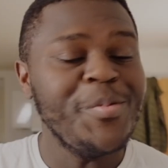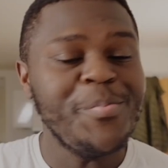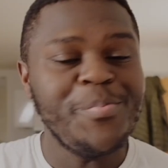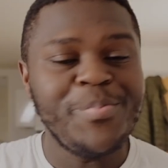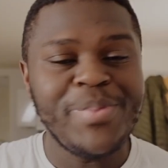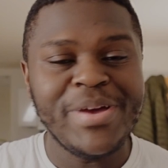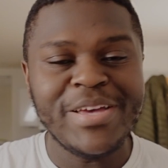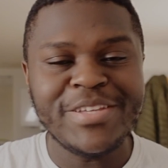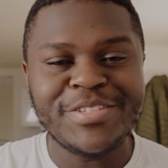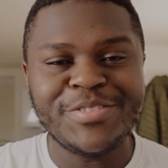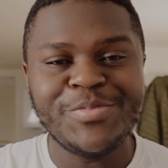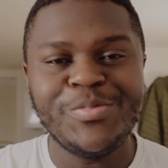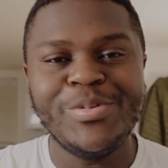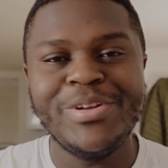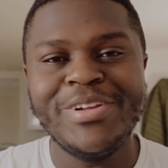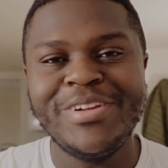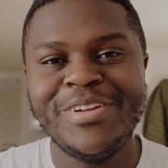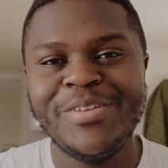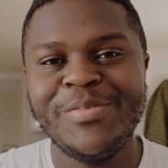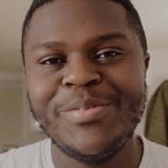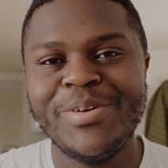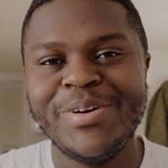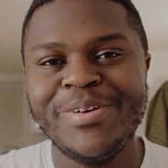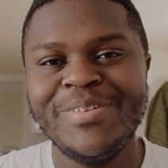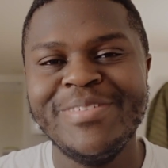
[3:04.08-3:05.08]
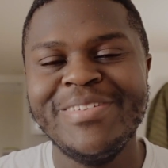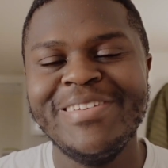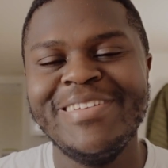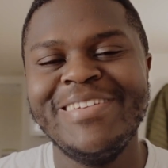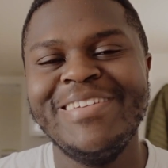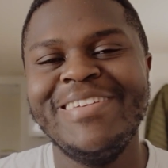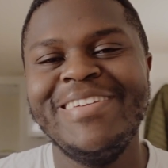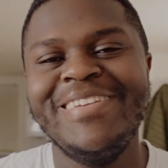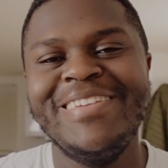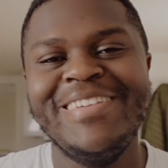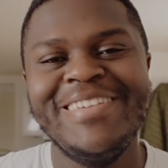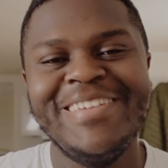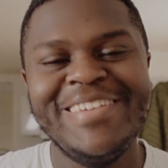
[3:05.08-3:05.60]
best will in the world,
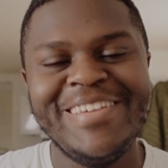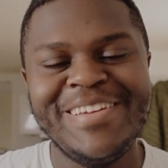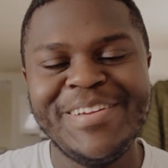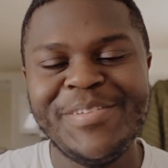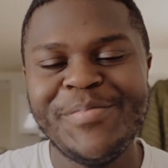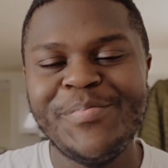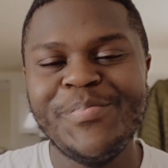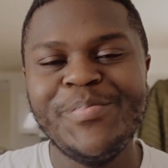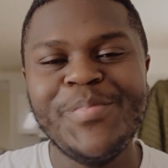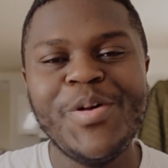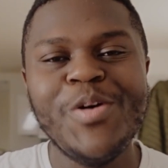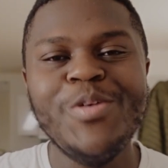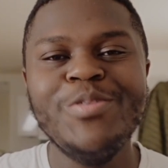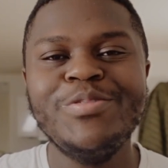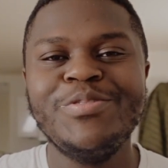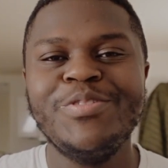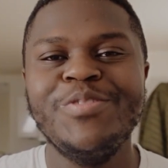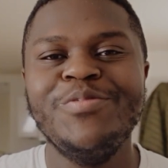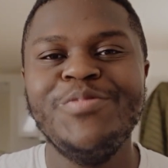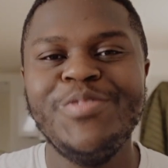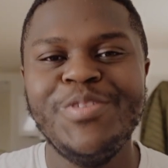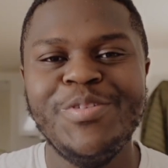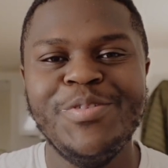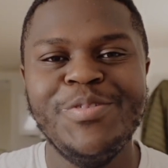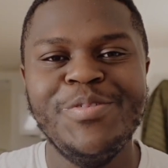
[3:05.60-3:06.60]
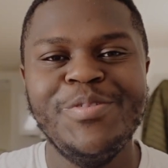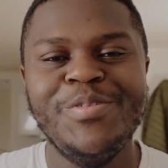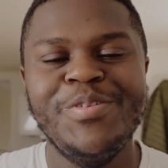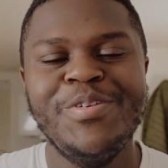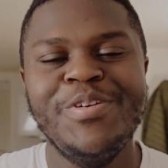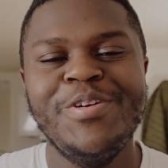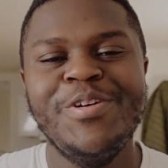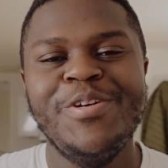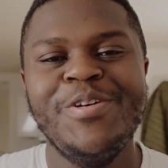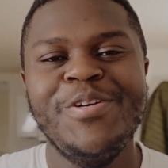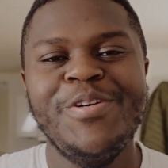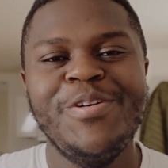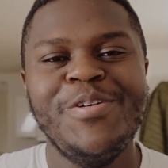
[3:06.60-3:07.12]
most of you
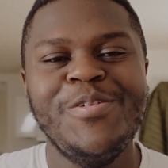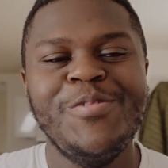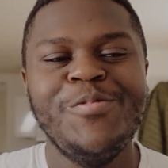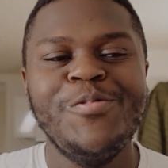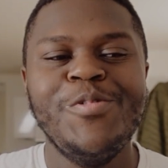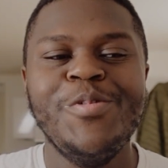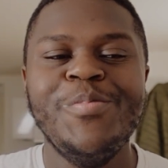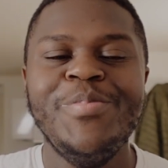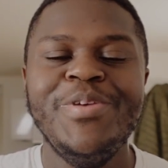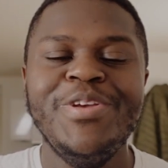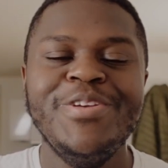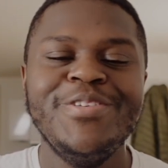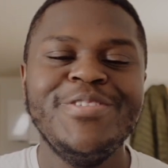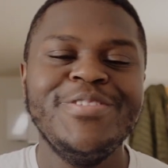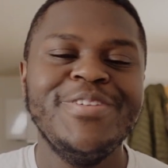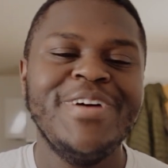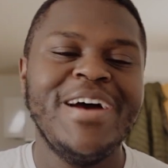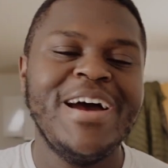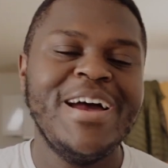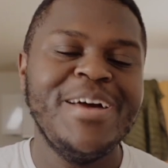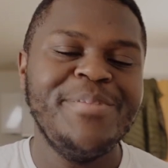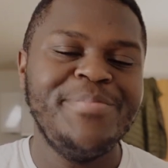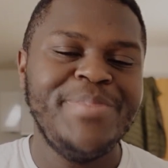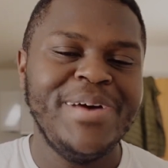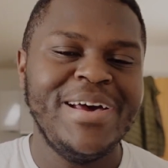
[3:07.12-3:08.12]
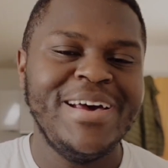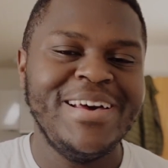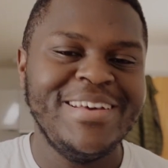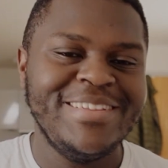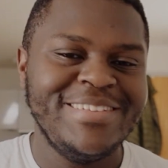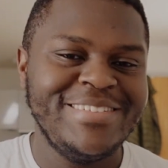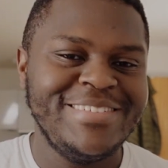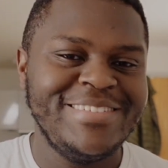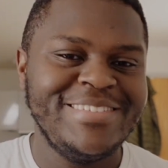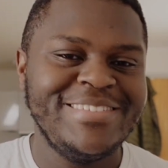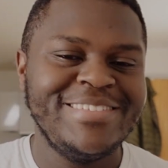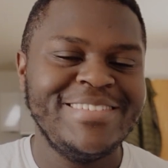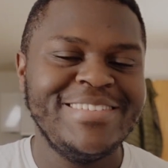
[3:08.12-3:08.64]
will be using your
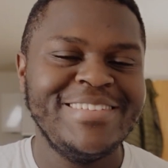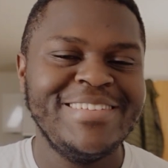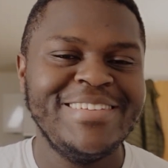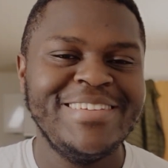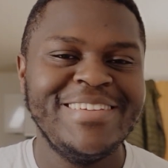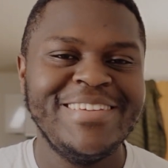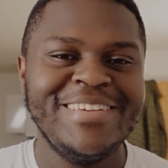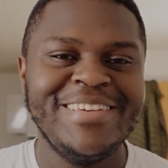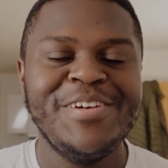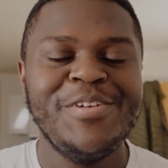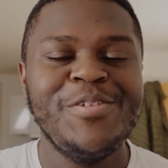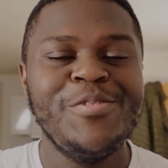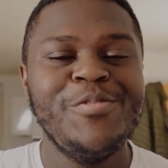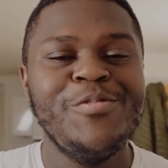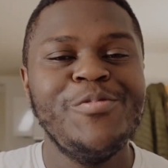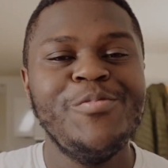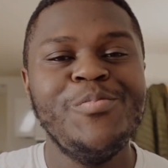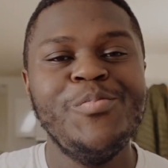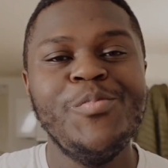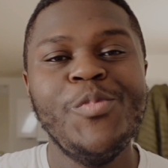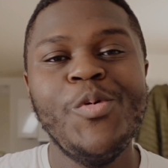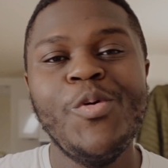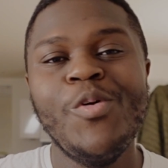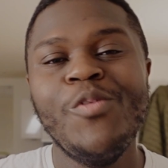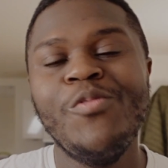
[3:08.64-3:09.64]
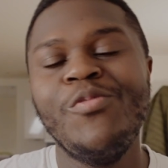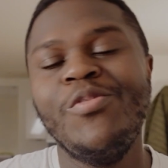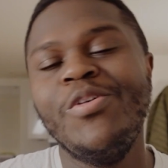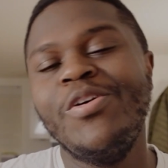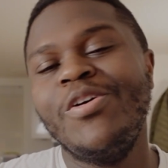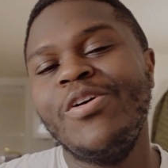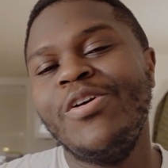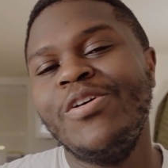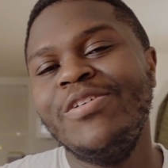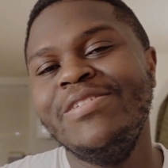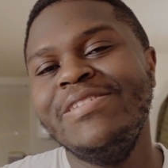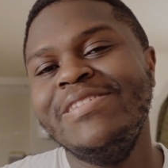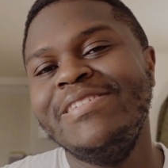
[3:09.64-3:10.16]
iPads more for
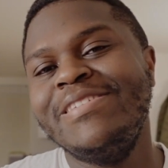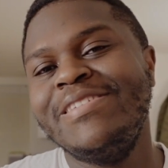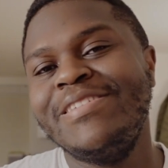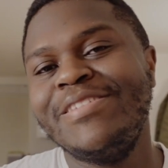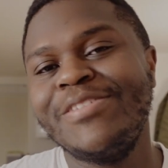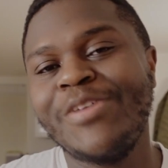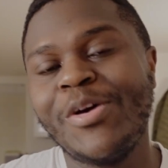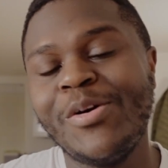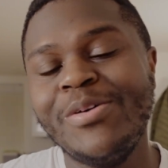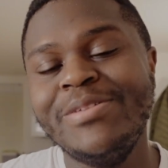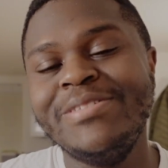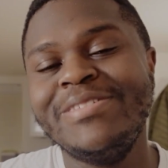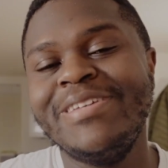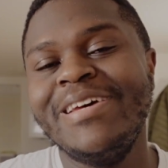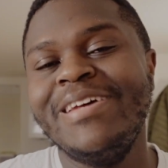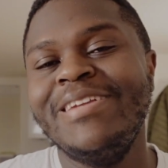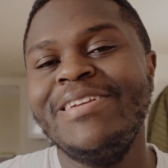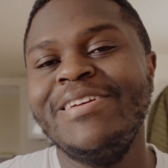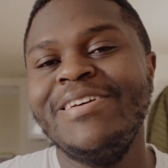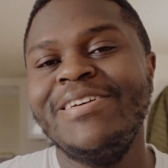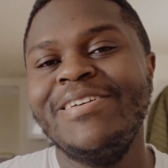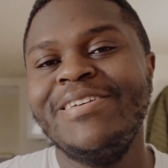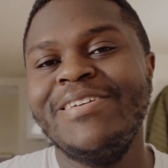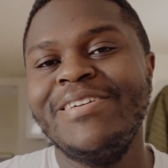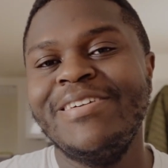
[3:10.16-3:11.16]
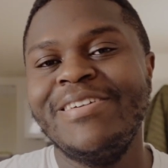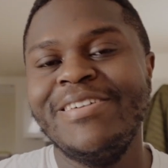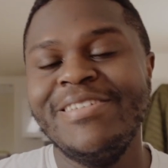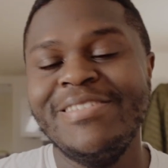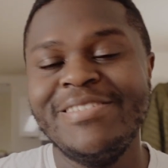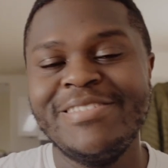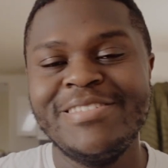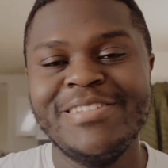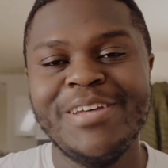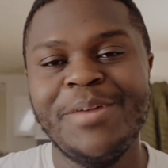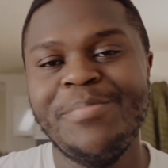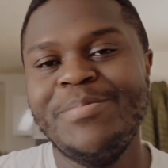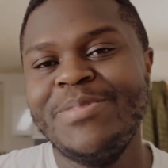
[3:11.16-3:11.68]
content
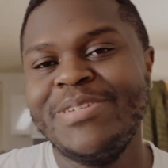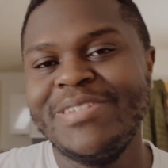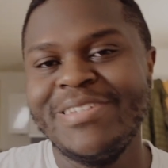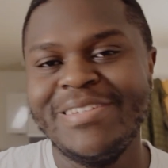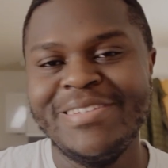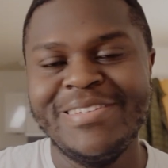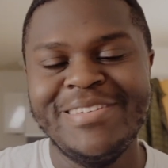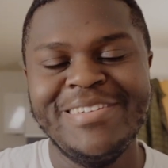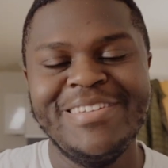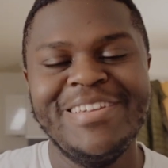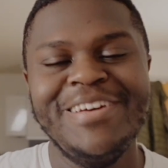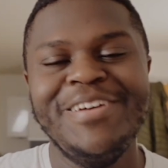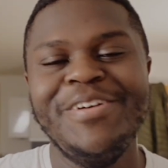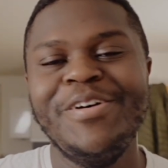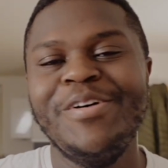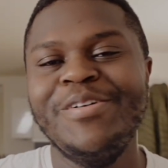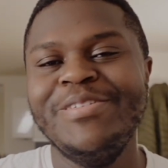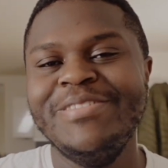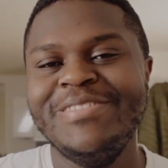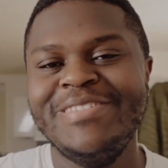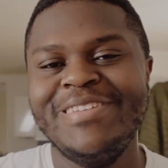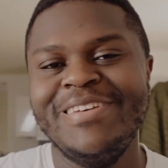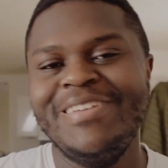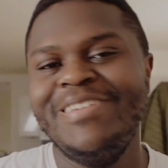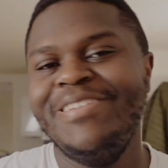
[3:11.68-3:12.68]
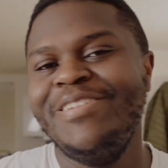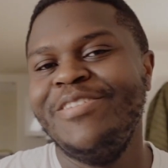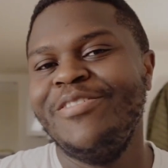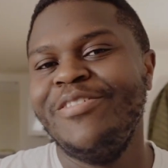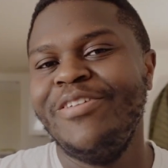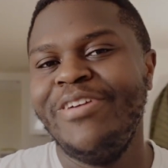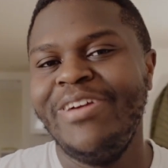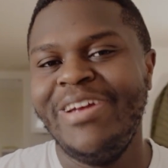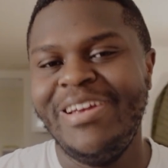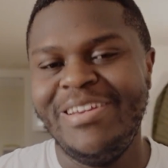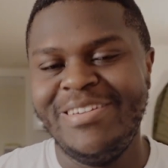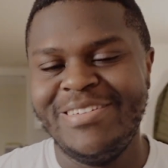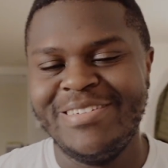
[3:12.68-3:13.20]
consumption than content
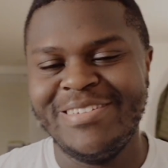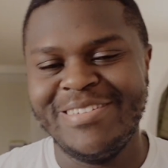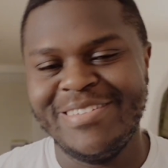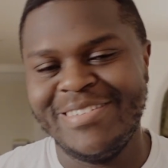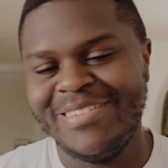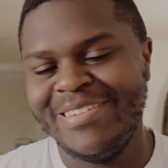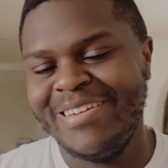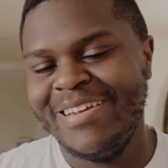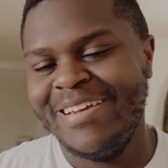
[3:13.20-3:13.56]
creation.